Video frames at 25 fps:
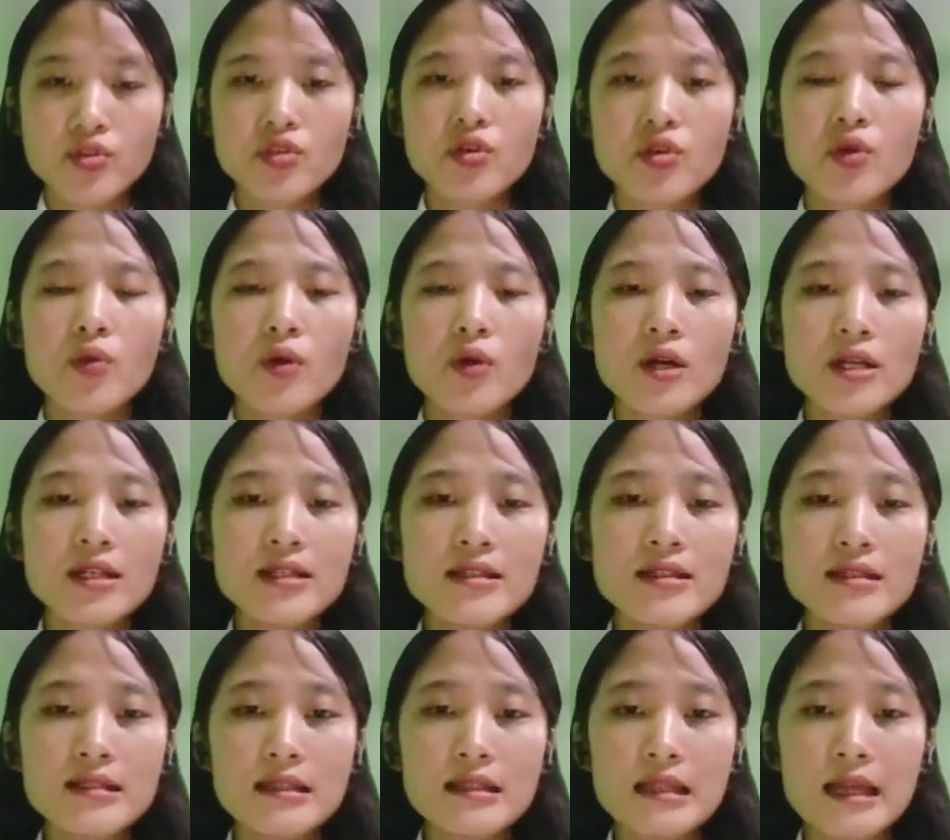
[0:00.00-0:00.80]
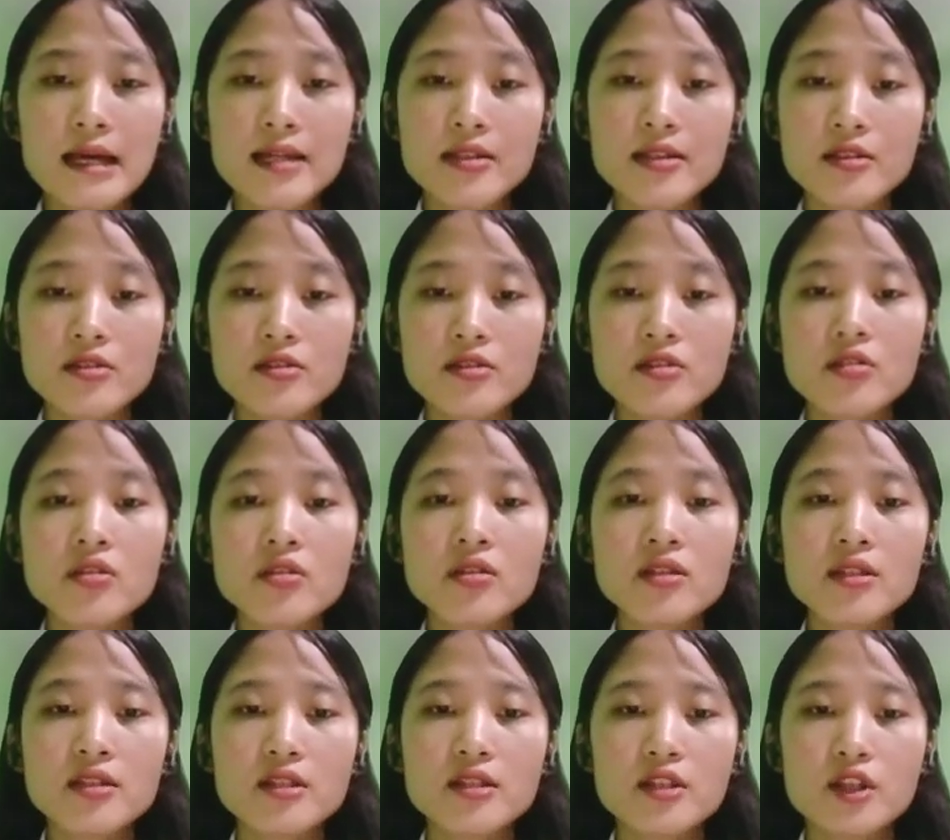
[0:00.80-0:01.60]
So what
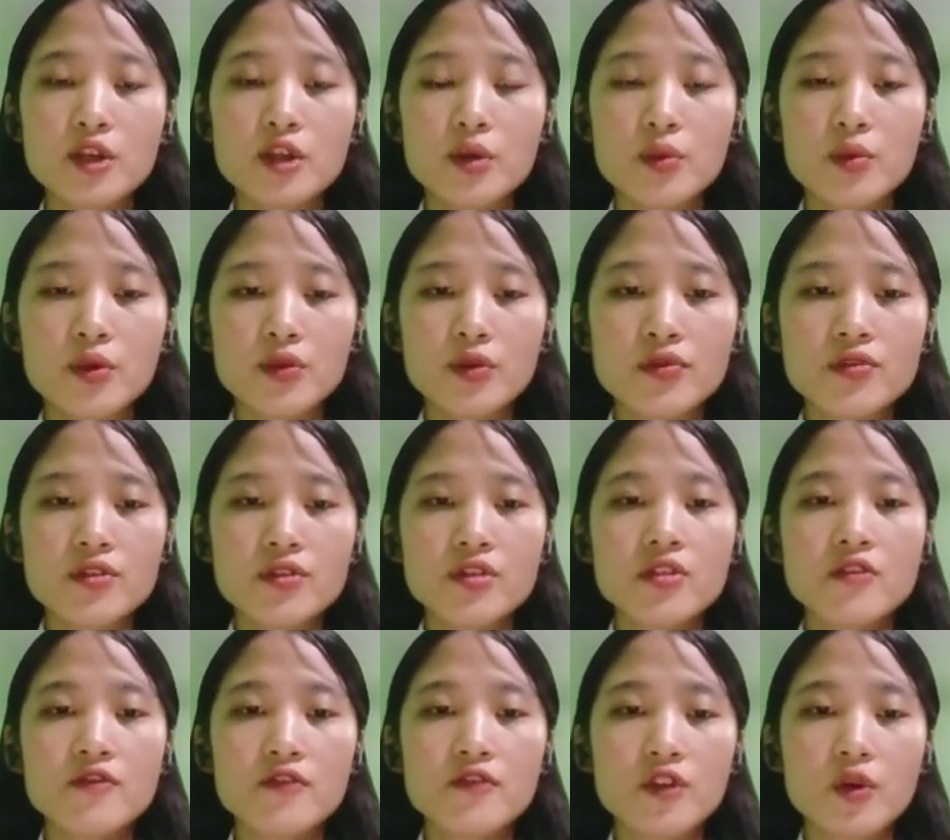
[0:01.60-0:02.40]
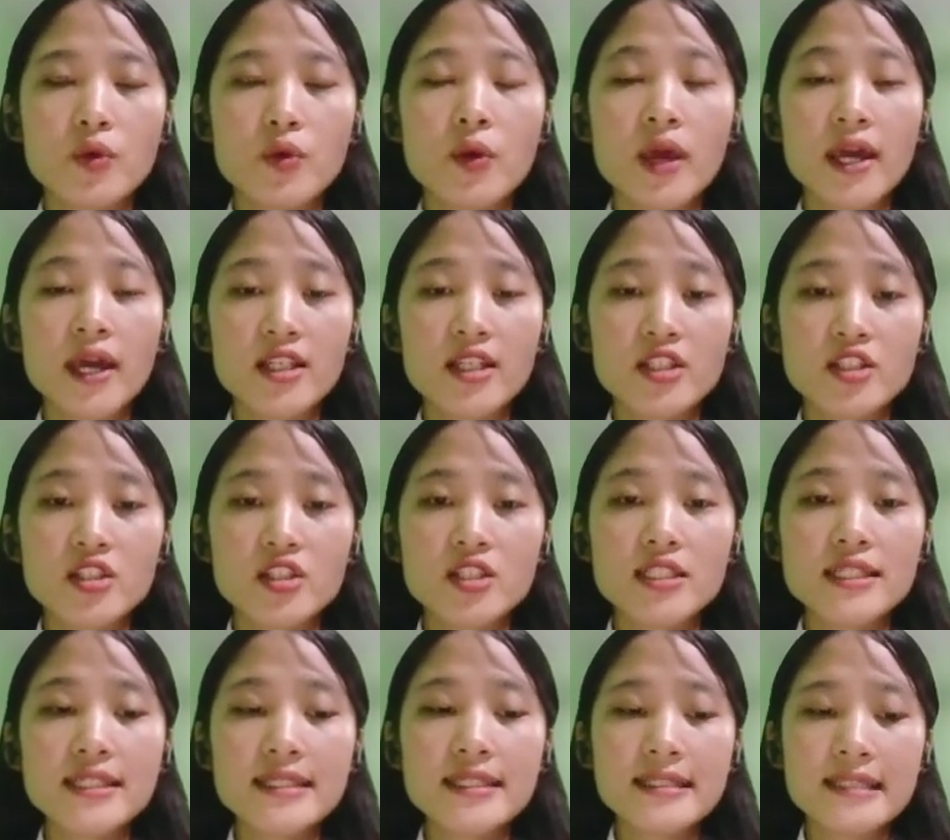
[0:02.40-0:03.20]
lateral decubitus view
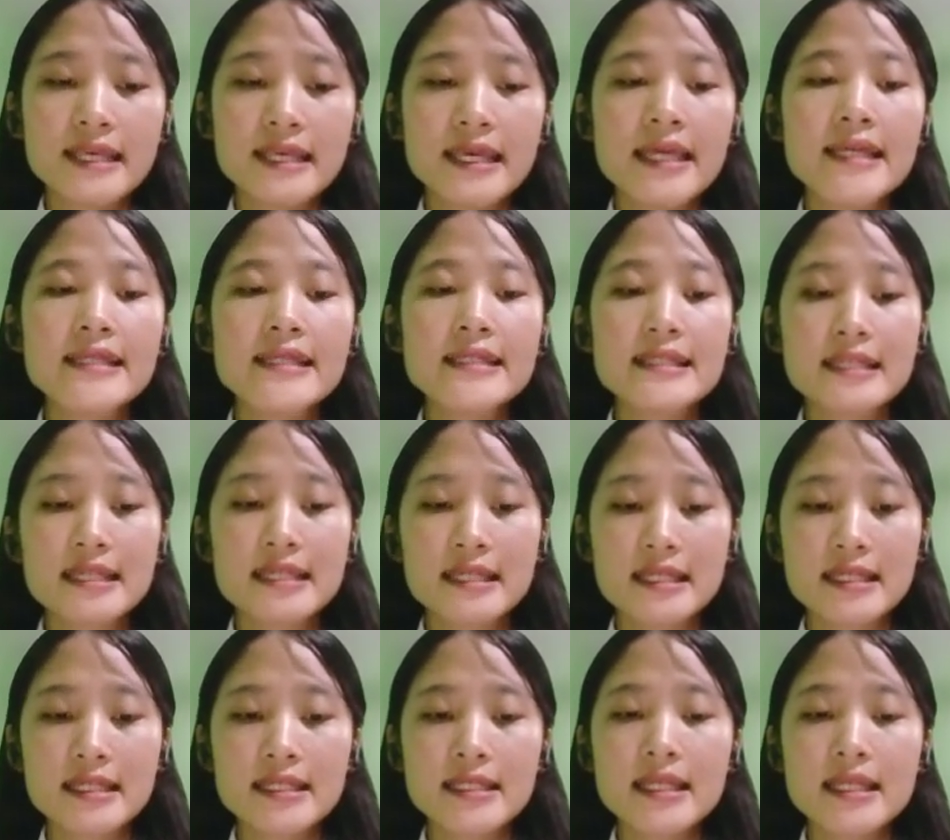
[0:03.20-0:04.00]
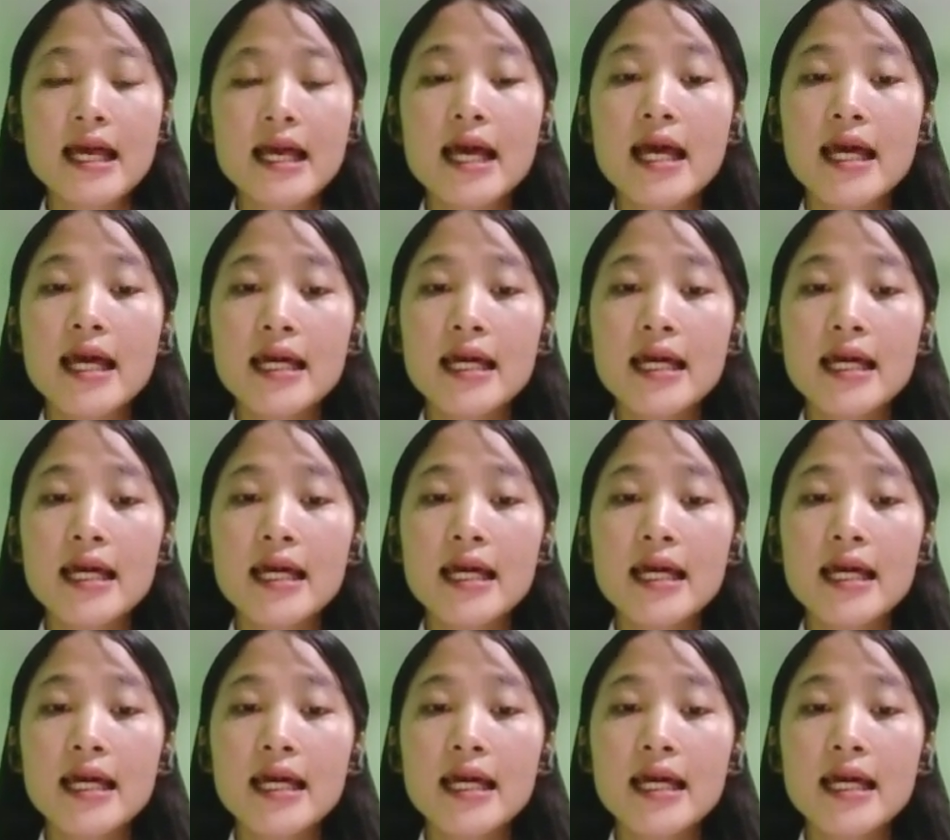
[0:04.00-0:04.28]
actually says is,